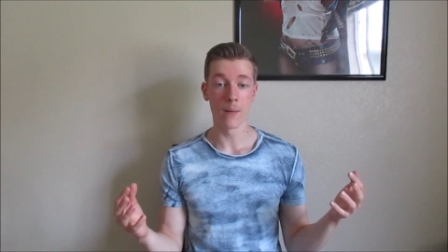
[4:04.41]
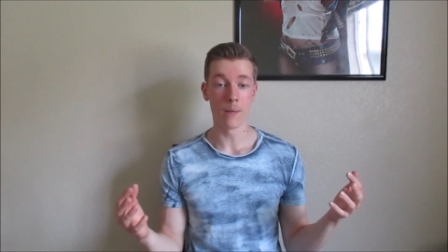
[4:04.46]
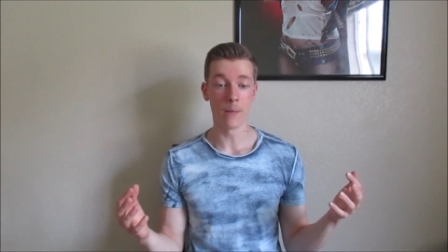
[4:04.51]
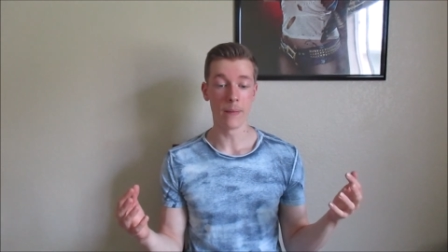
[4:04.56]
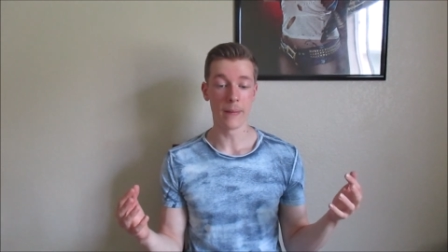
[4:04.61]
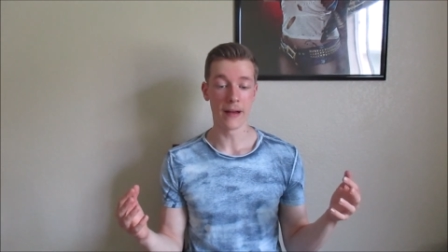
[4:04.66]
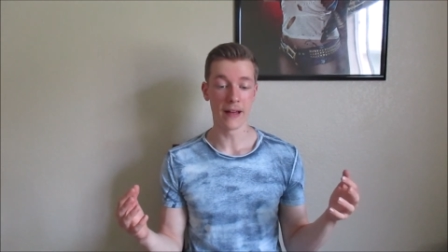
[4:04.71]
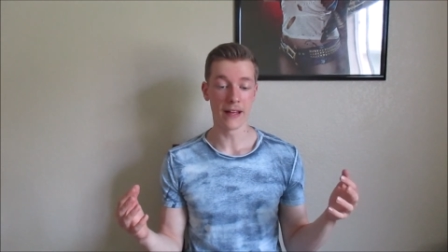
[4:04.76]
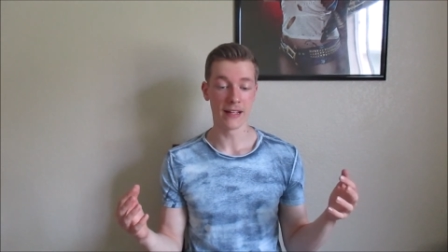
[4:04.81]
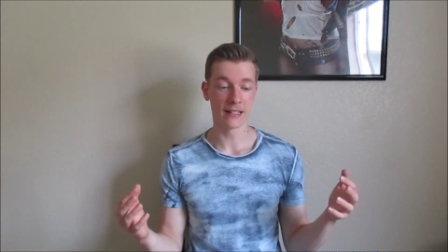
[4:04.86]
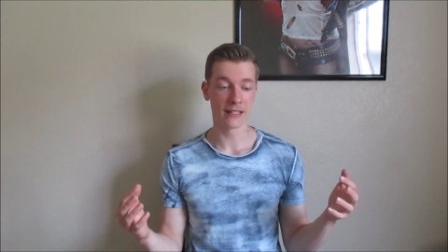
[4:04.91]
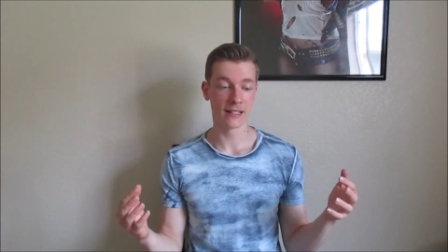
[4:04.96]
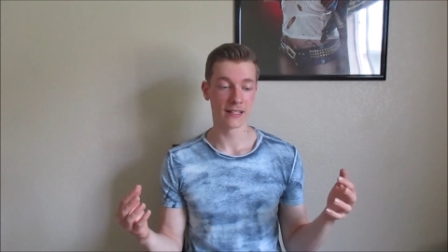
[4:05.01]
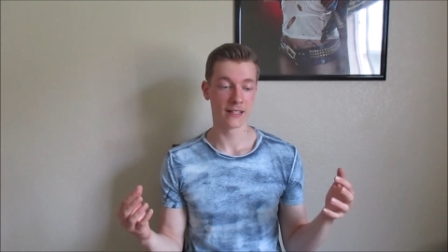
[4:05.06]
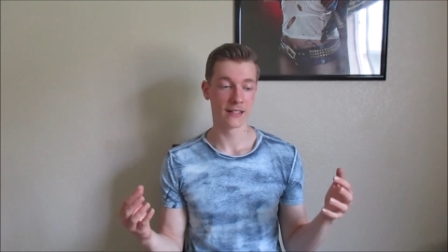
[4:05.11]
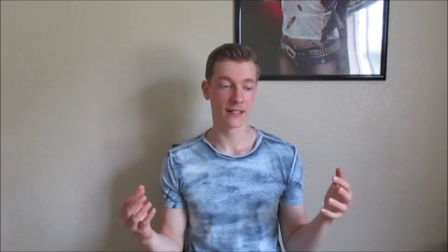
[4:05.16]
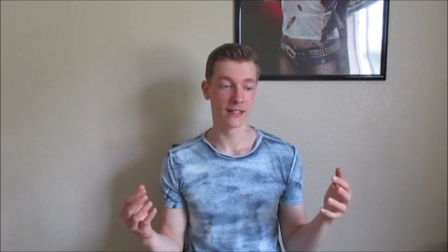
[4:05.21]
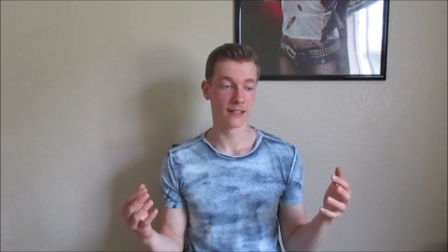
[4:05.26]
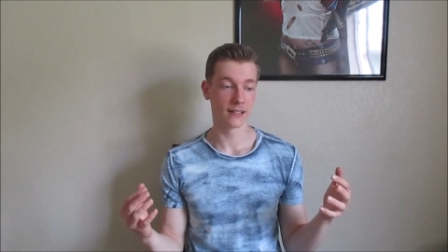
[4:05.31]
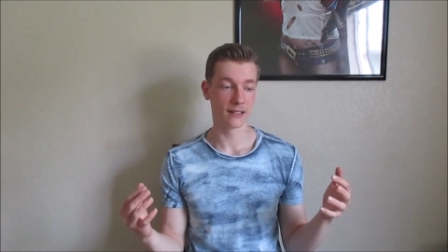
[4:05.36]

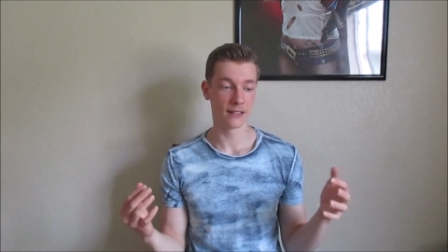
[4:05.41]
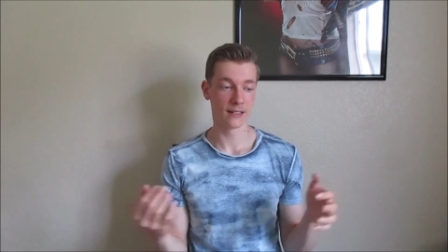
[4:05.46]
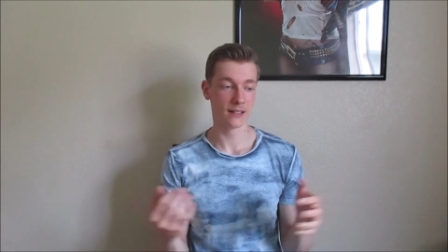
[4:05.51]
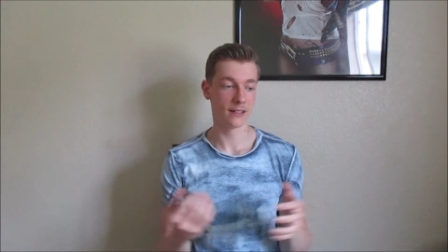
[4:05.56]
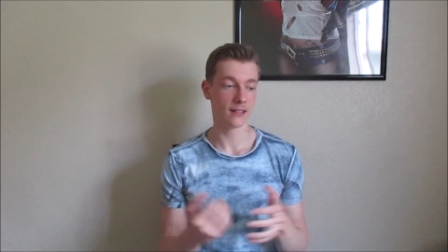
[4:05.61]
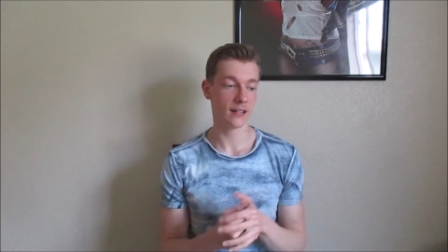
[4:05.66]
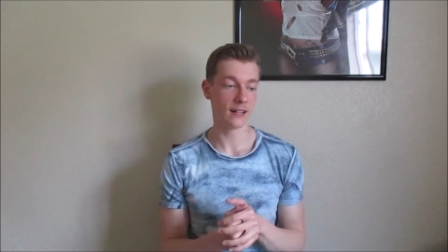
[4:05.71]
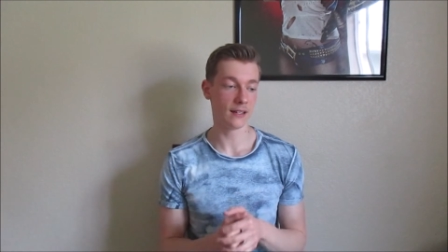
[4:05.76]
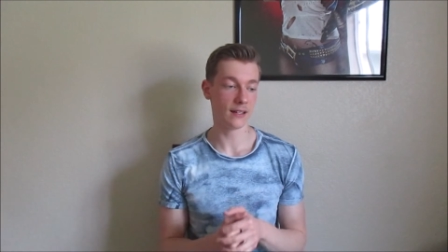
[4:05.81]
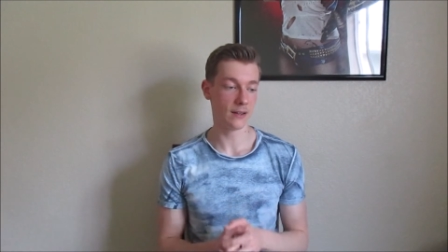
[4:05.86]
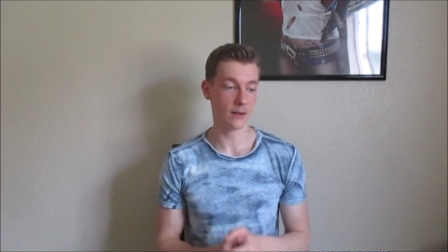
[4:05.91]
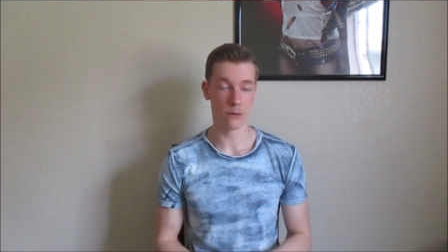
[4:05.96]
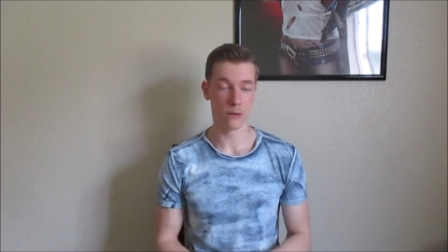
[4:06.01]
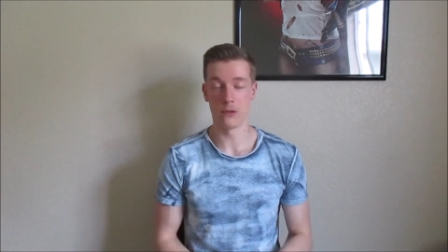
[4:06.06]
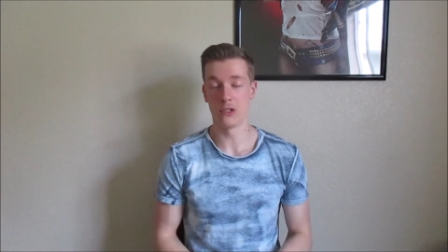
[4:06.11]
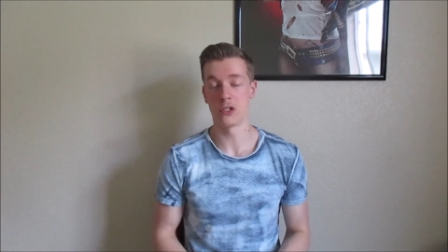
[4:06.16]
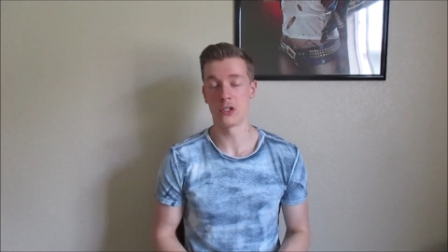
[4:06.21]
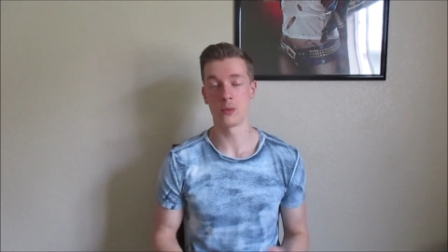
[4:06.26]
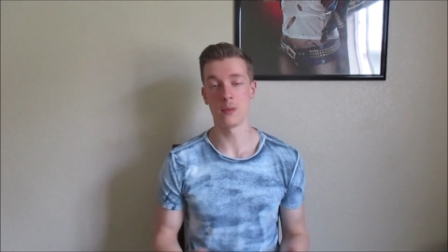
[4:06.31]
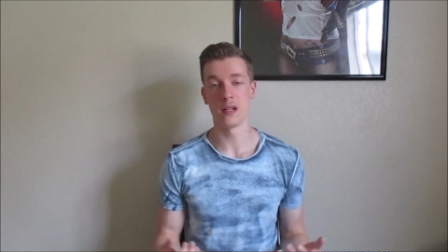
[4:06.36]
but it, it
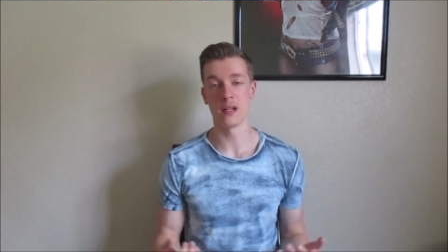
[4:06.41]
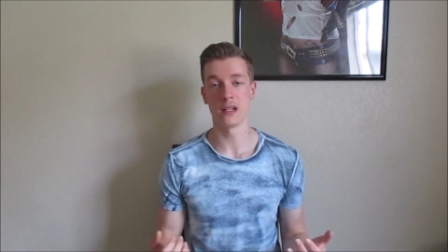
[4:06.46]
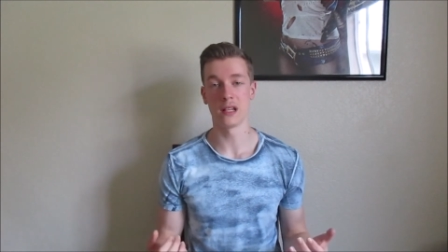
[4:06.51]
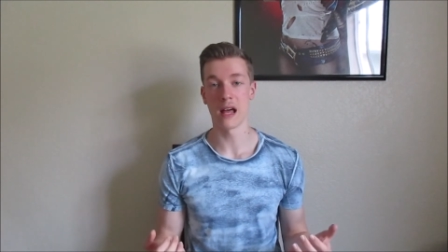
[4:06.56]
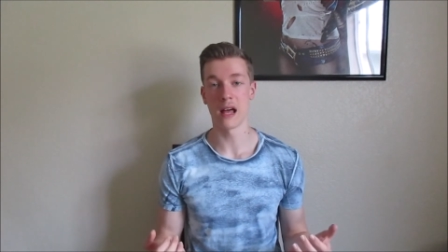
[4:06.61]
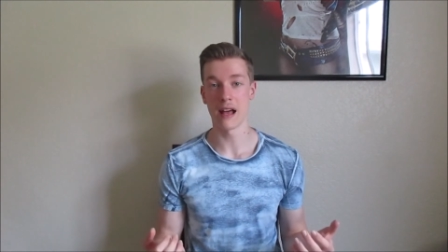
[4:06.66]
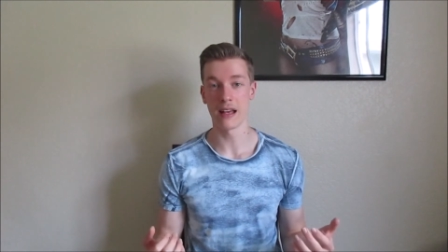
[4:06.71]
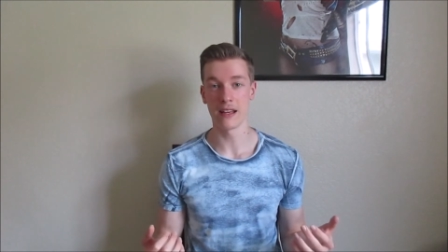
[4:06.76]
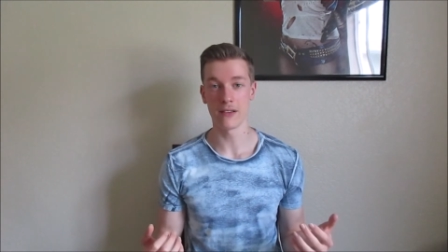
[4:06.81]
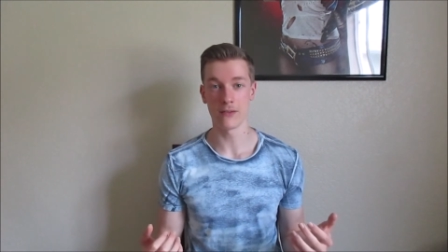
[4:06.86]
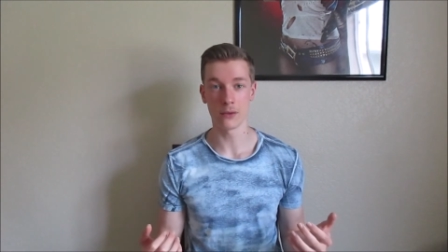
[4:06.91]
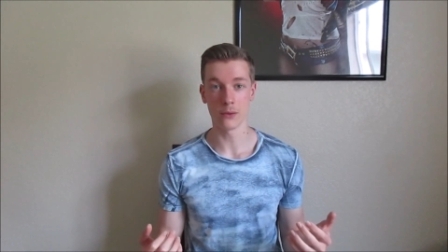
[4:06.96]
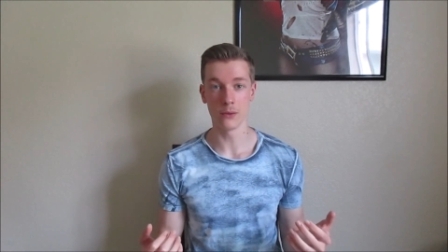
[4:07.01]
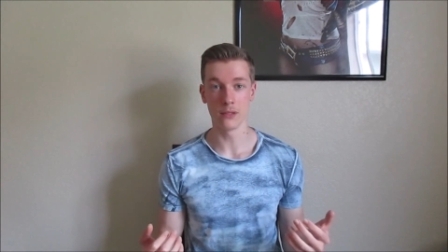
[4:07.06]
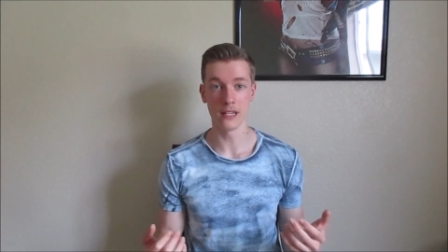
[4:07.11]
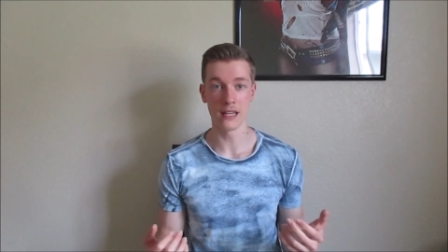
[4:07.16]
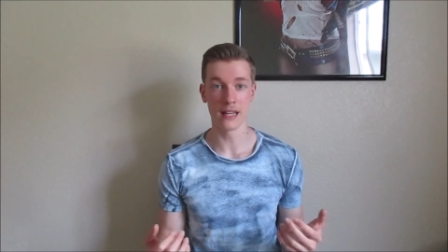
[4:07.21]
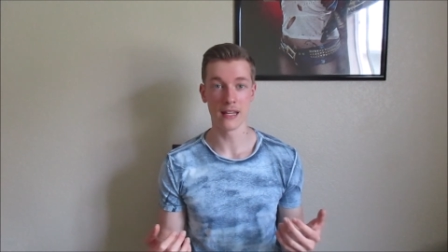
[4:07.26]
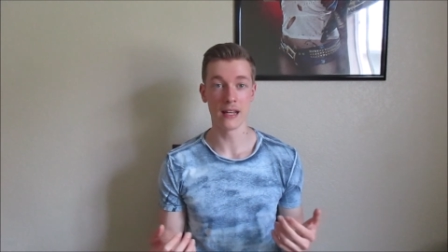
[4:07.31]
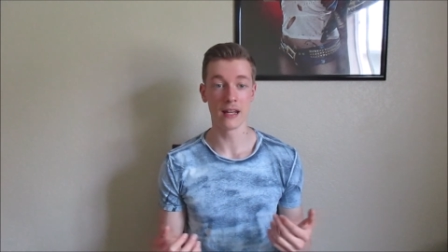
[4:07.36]
would just mean a lot if you
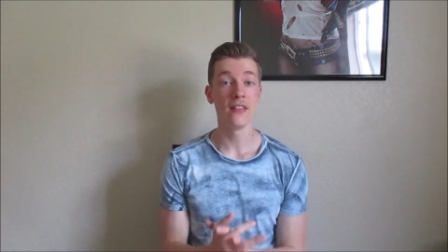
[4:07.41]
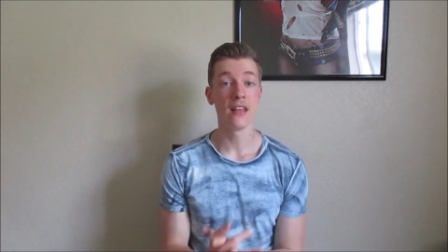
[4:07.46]
did.